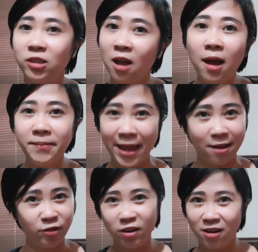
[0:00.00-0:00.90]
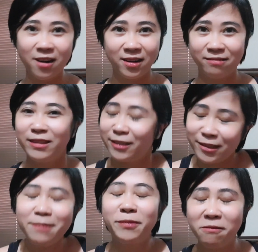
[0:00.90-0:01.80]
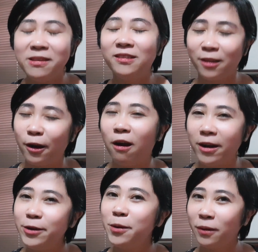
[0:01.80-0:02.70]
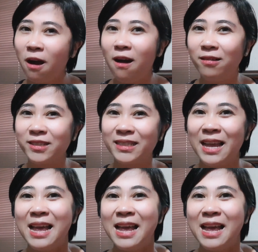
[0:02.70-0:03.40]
calm down. It simply means there are no calls.